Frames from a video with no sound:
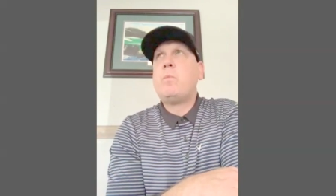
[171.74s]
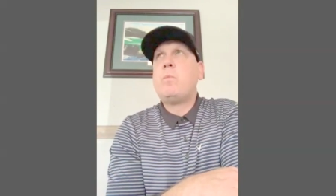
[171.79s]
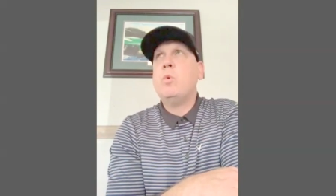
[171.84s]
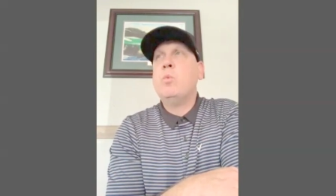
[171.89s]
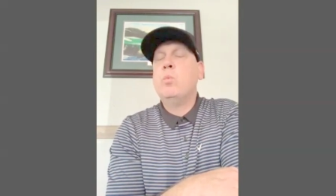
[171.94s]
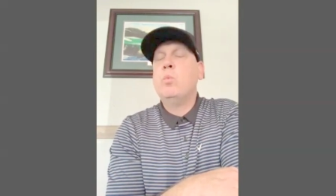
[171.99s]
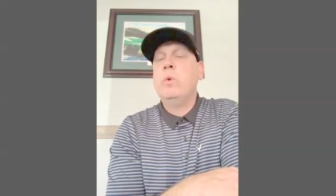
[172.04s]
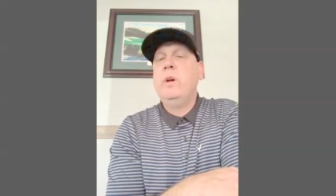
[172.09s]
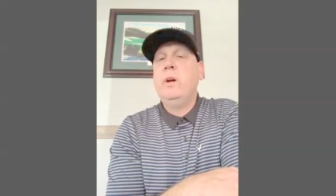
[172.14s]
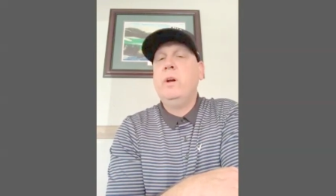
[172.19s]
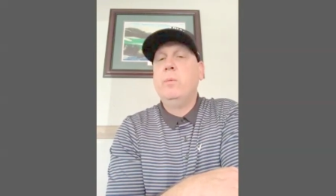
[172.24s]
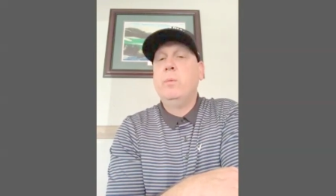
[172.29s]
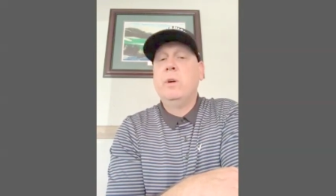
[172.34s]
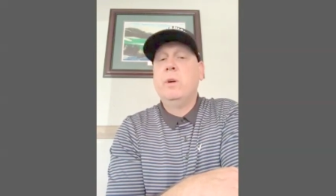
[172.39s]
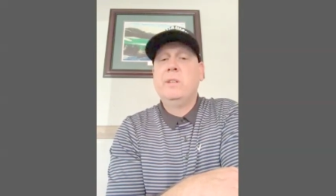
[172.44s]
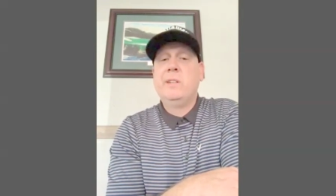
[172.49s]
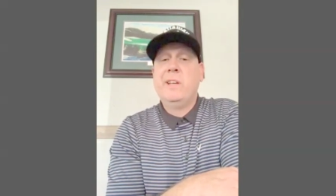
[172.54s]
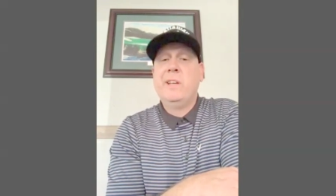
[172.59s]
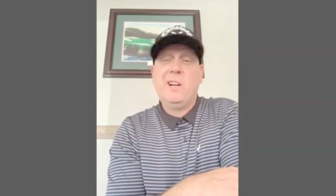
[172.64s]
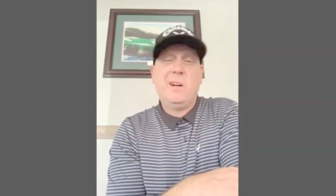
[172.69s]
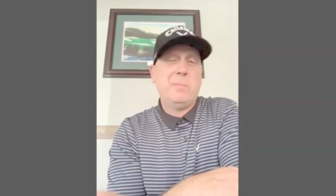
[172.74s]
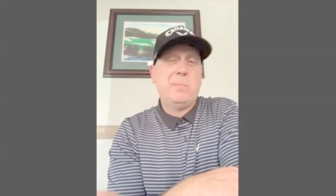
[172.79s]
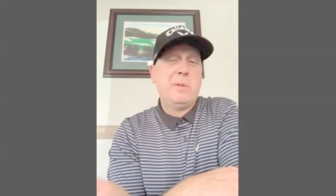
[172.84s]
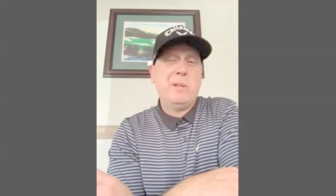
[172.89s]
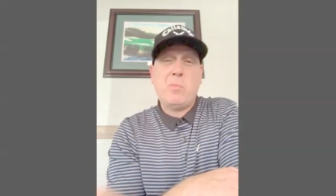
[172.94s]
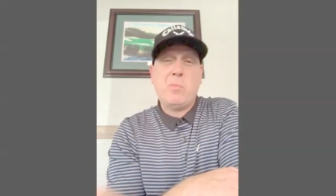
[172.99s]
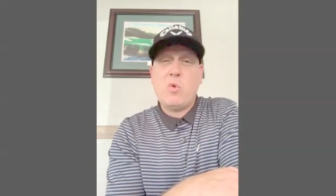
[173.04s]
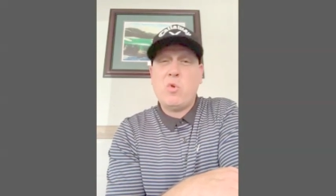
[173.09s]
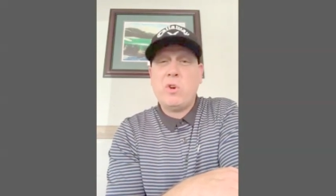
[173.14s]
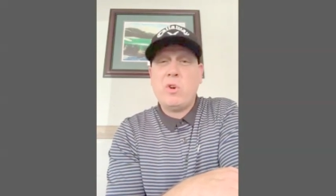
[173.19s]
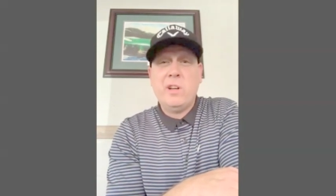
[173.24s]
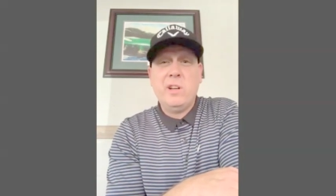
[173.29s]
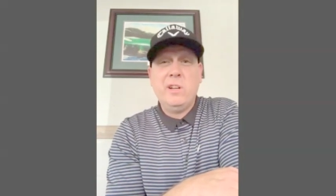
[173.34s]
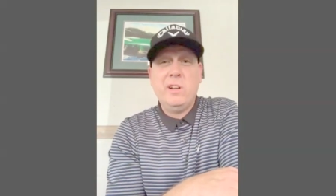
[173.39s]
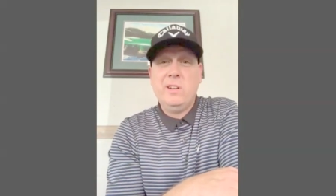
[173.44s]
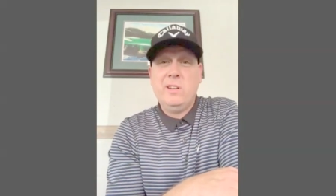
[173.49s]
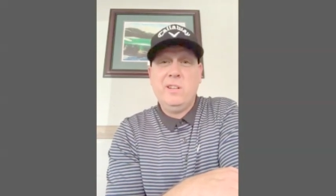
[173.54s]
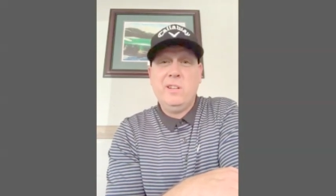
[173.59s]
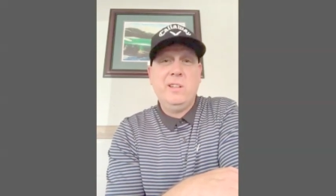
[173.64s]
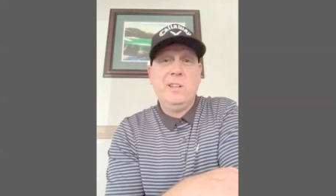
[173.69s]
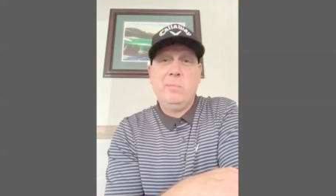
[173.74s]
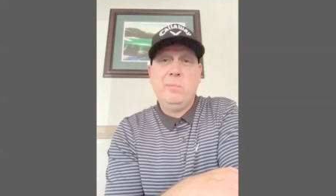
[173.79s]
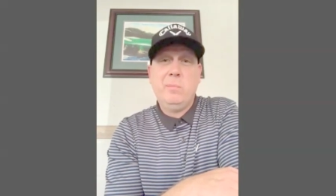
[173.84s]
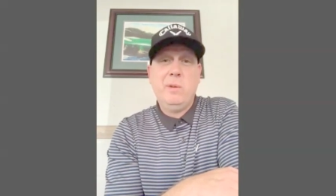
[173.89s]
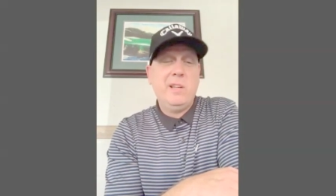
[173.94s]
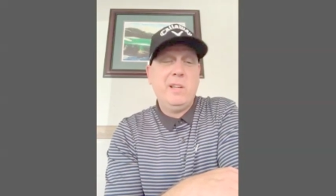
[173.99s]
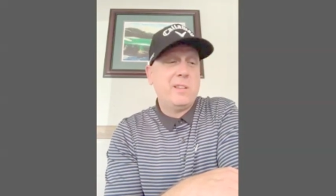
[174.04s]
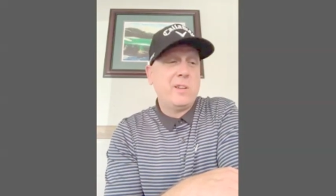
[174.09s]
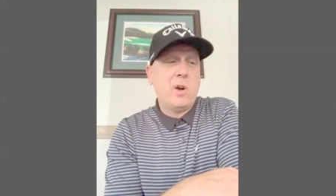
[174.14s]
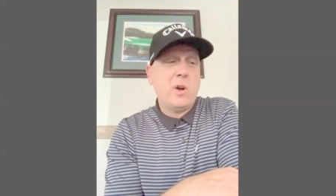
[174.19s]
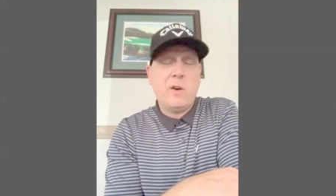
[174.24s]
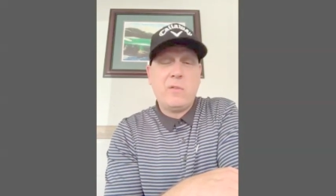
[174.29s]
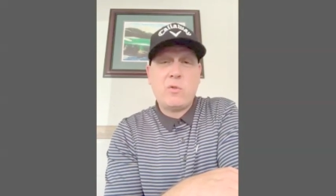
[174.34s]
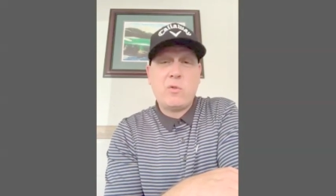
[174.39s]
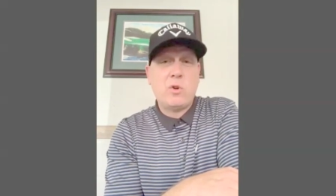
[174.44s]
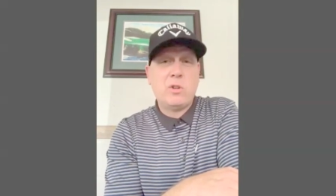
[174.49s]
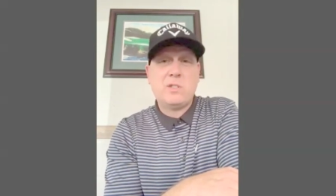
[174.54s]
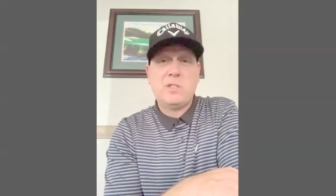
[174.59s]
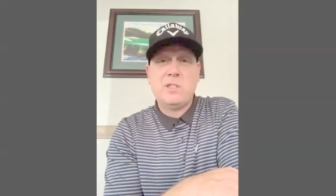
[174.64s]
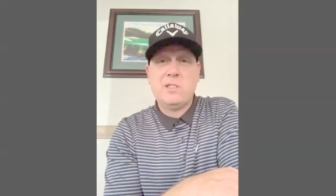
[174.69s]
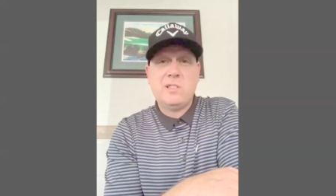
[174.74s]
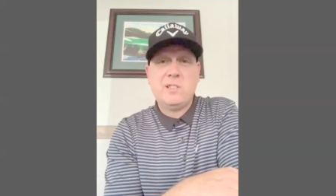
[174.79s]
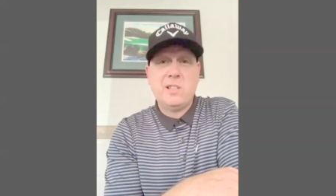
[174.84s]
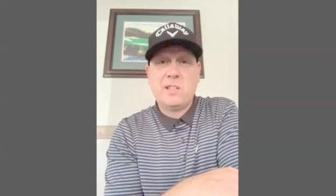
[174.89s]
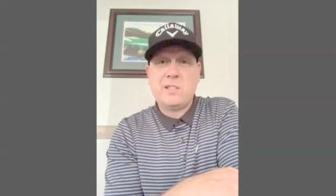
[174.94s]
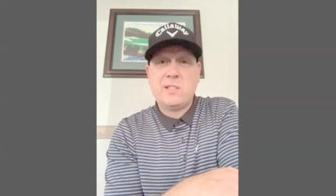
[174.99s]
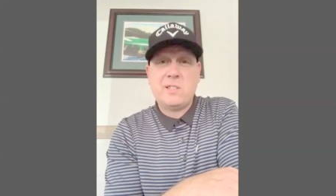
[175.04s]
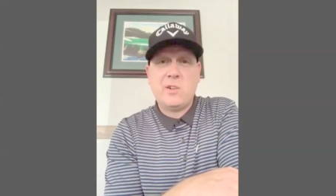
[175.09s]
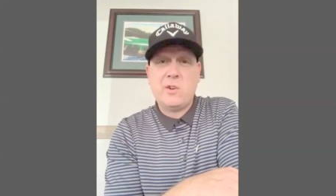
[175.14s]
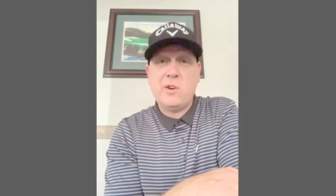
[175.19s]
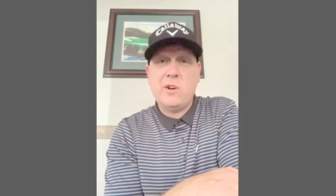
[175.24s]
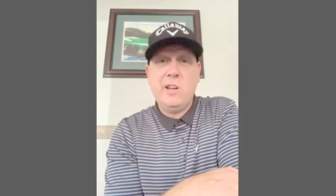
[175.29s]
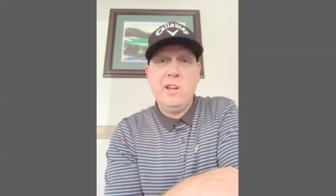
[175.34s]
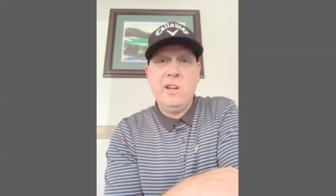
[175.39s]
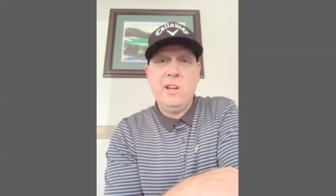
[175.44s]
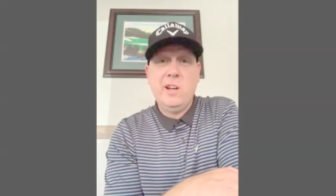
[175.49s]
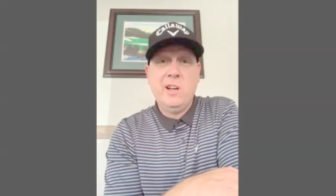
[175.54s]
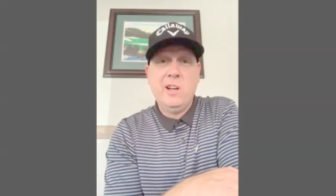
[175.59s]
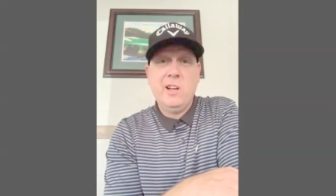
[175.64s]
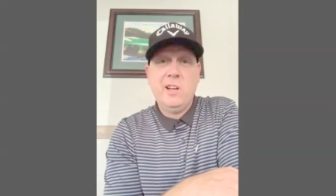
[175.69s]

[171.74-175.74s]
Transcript: we would get up in the morning and be at the golf course at 6:30,